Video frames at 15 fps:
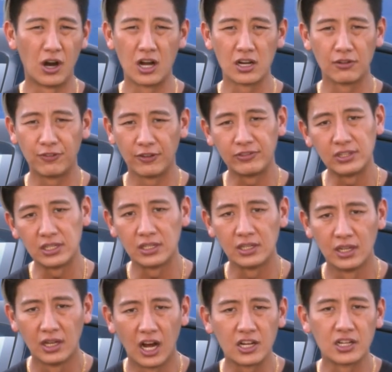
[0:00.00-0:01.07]
150,
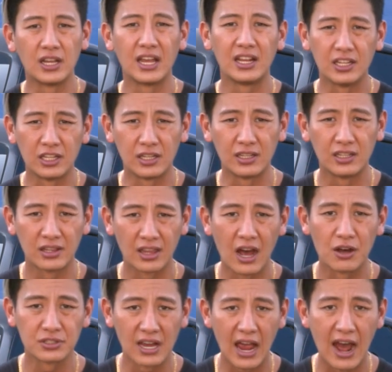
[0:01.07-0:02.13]

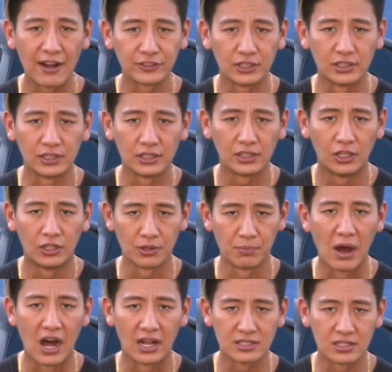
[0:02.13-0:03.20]
180,000 after all the
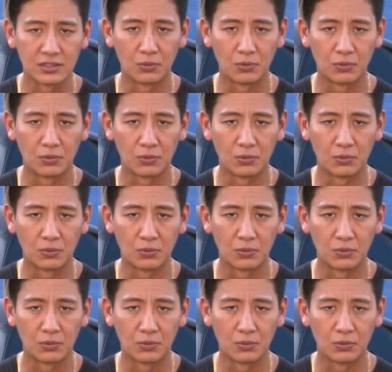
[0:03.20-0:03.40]
mods,